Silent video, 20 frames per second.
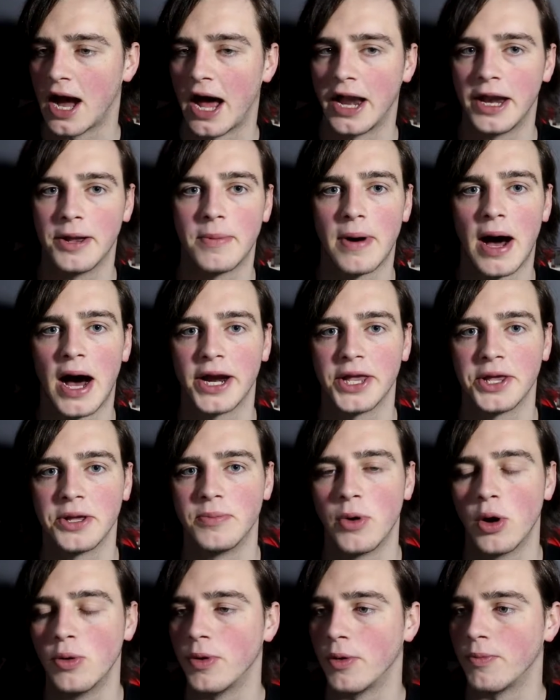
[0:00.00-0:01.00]
And the man of the
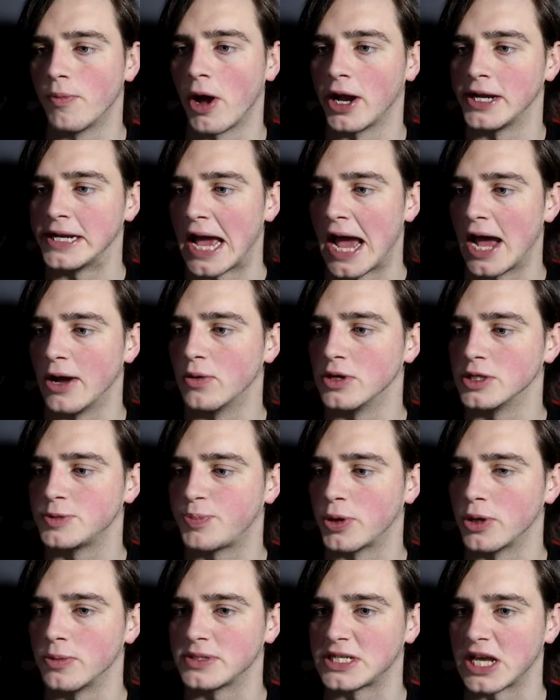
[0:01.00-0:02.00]
moment right now has
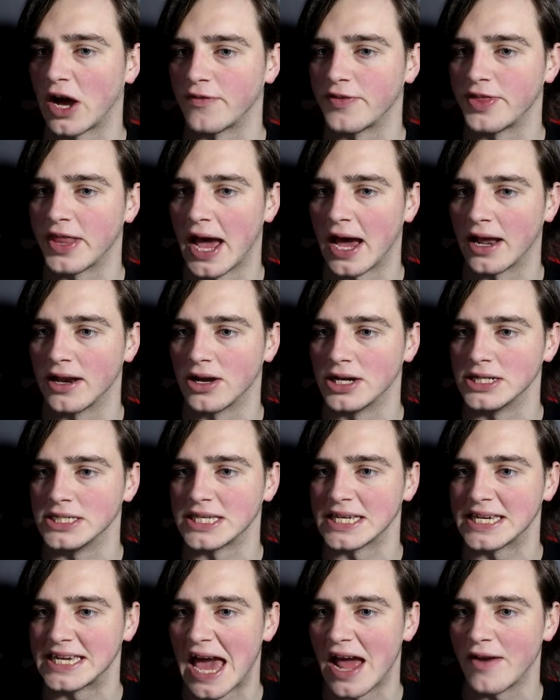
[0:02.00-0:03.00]
put himself in the
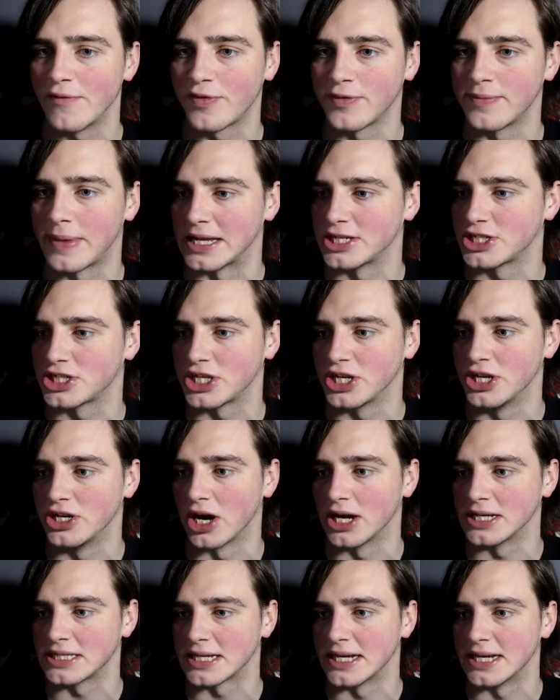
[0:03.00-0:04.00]
headlines again for Manchester
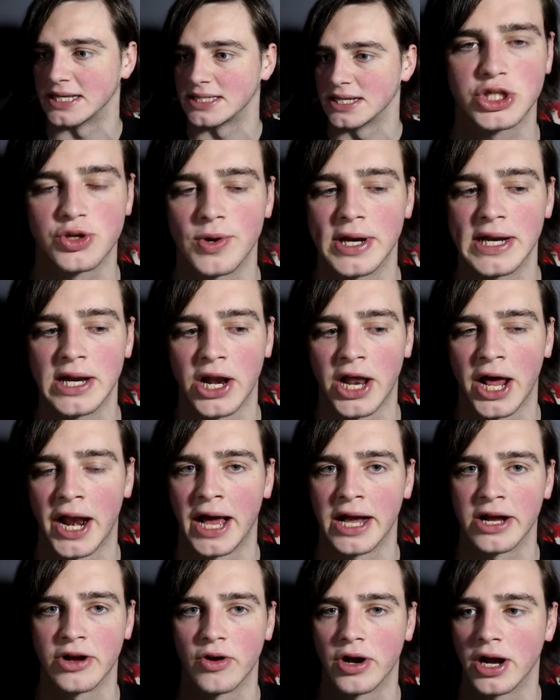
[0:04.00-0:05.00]
United. 3-0 on
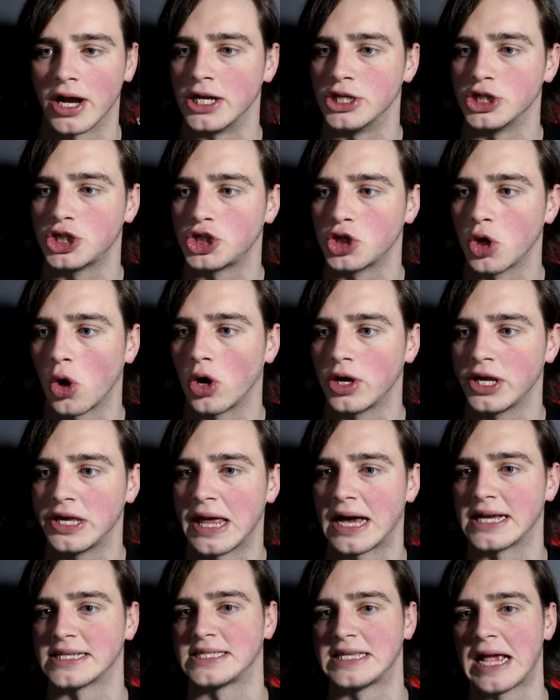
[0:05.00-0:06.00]
aggregate, and surely
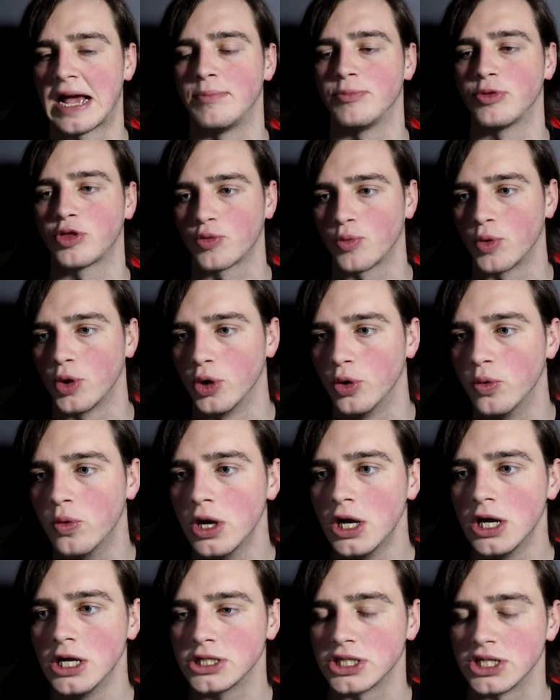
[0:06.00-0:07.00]
that's them through
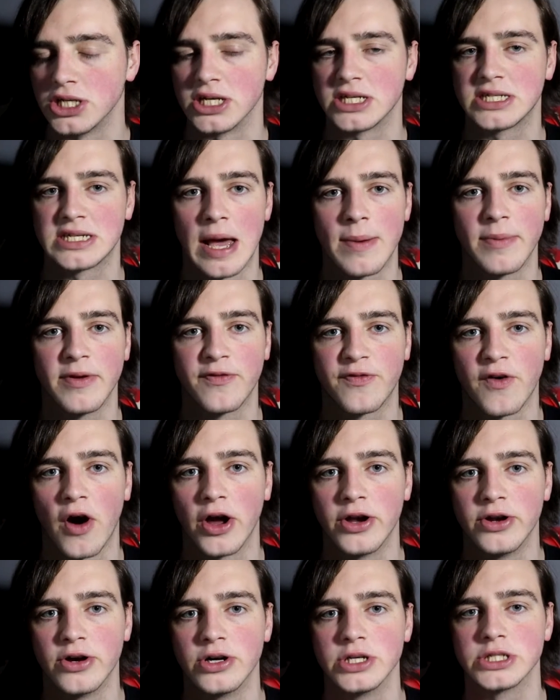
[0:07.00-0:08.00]
to the
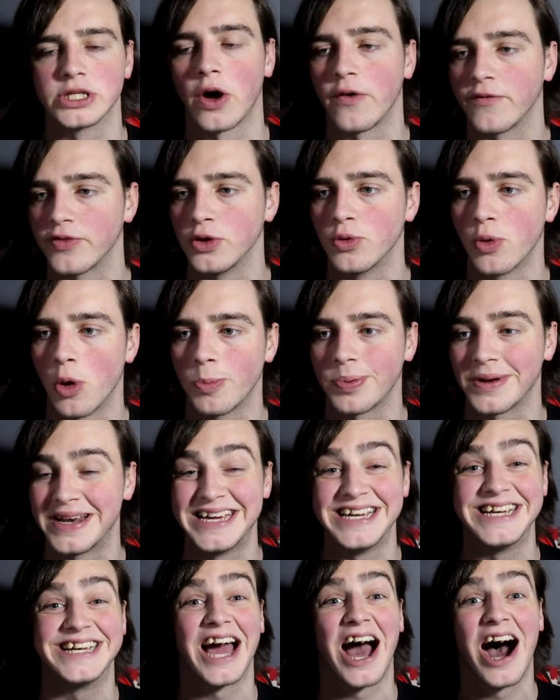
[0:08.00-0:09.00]
semi-finals of the Europa
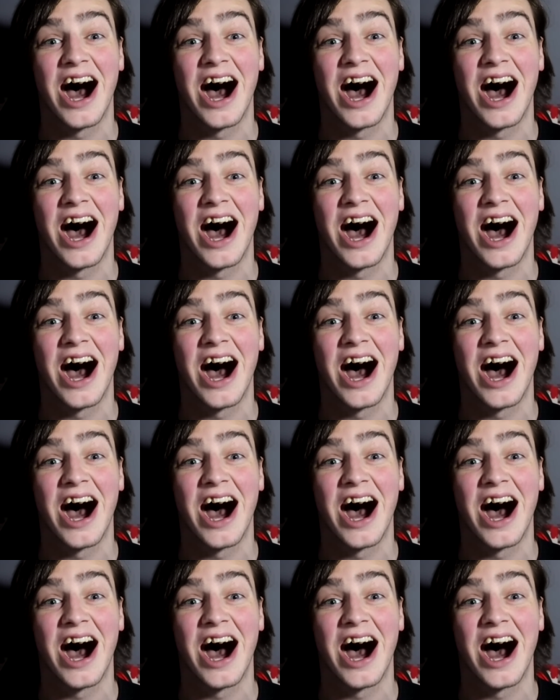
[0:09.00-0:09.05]
League